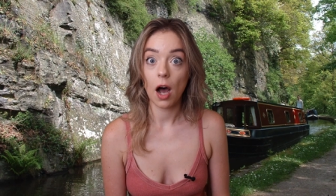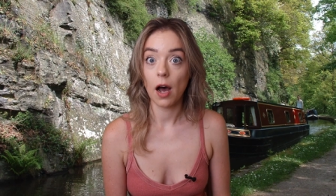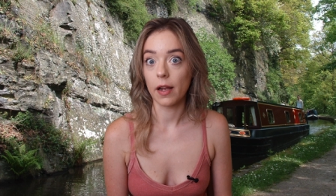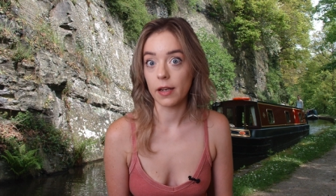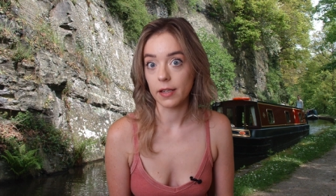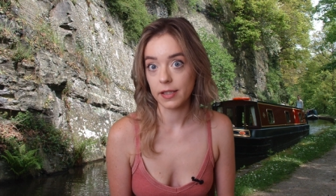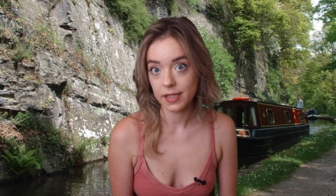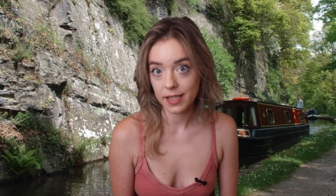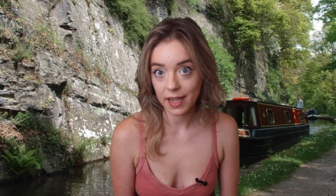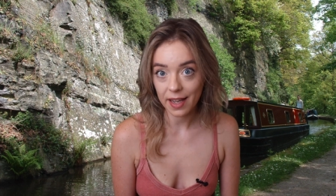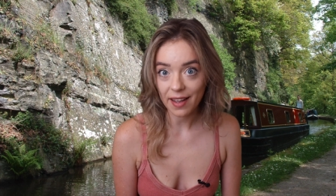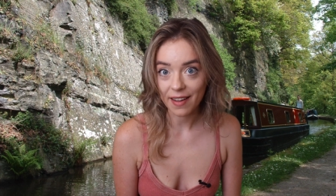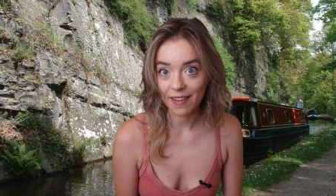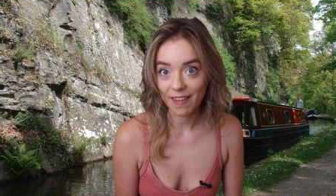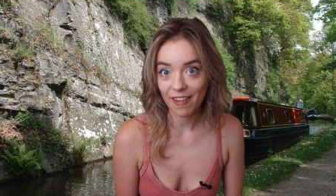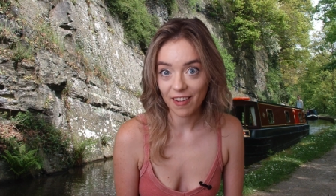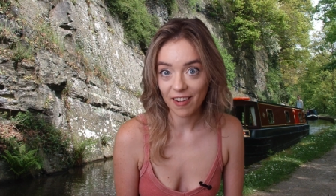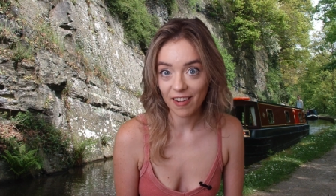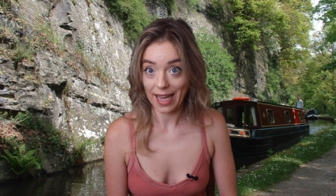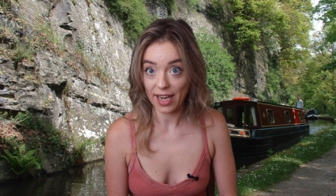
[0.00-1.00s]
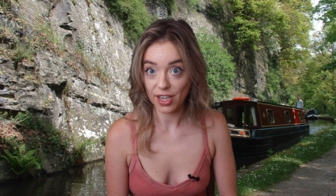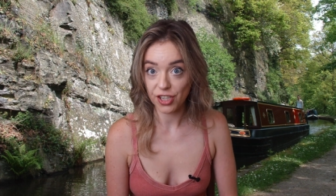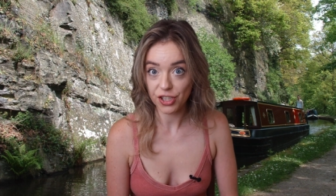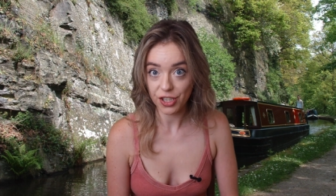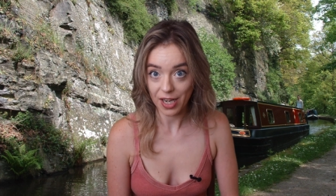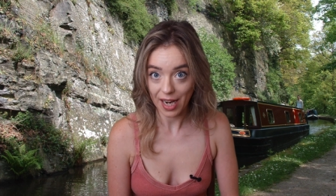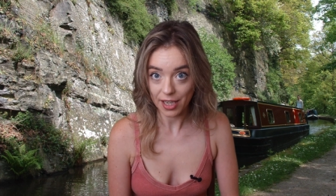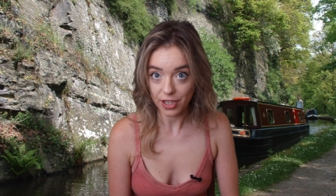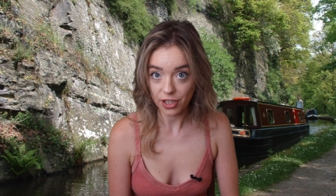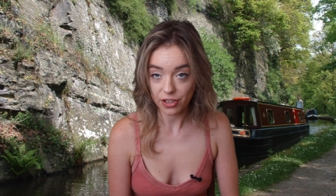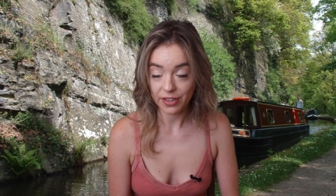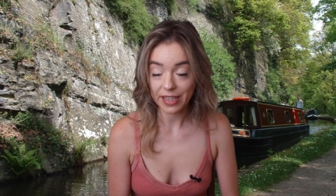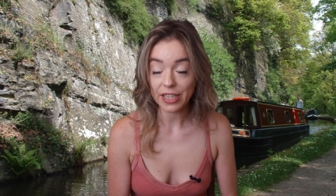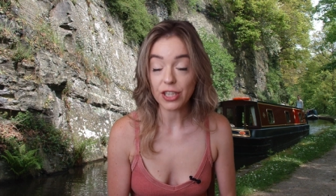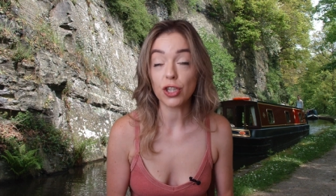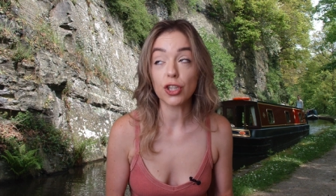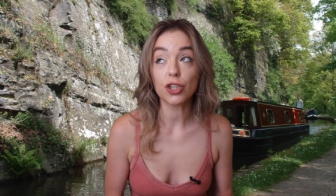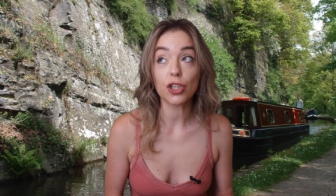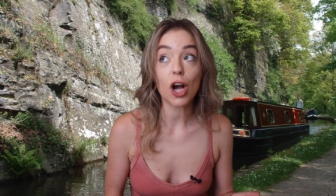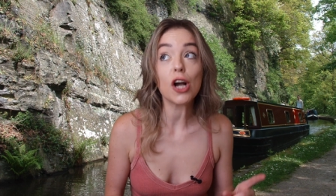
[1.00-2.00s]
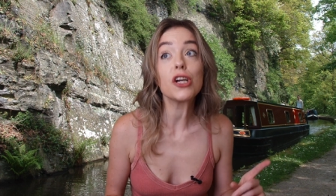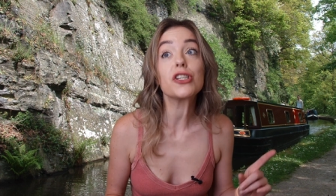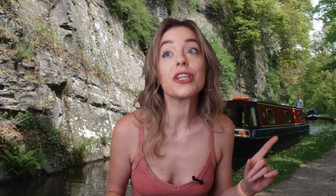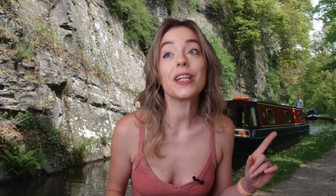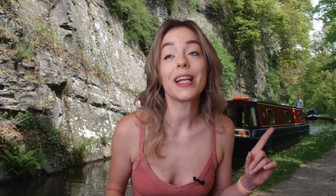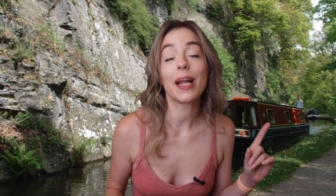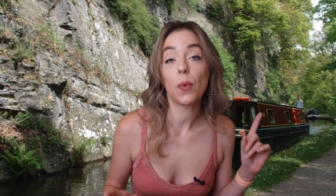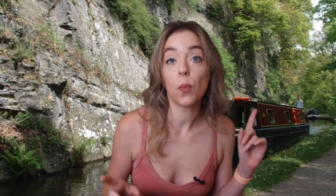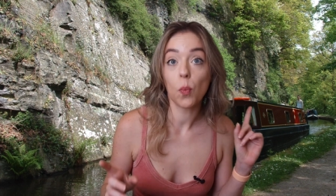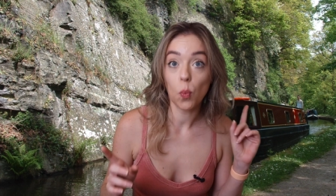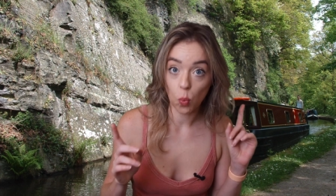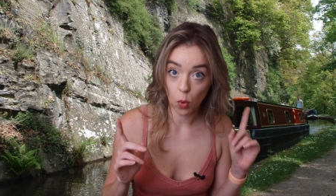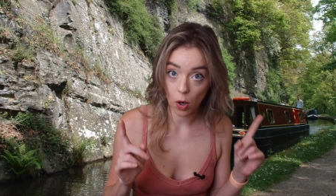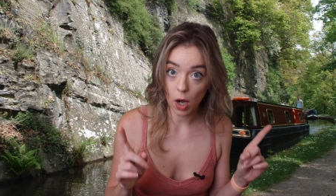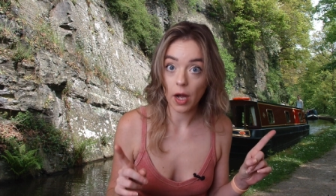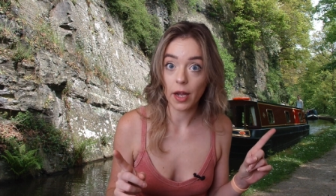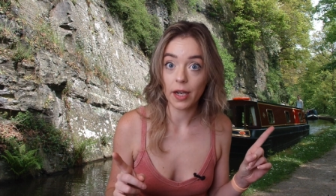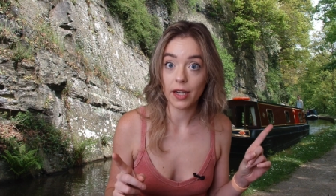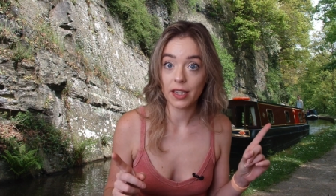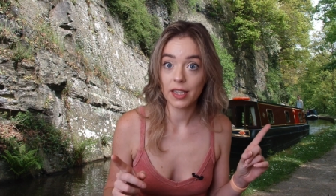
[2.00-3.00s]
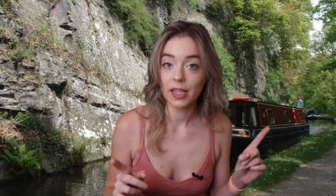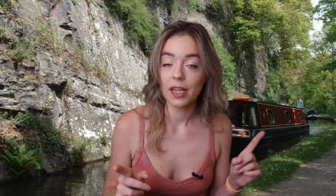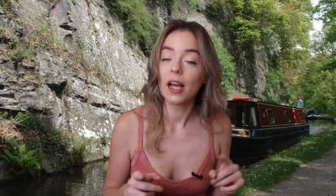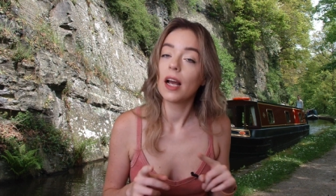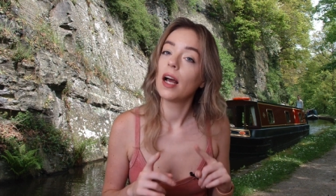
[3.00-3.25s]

Until in January 2001,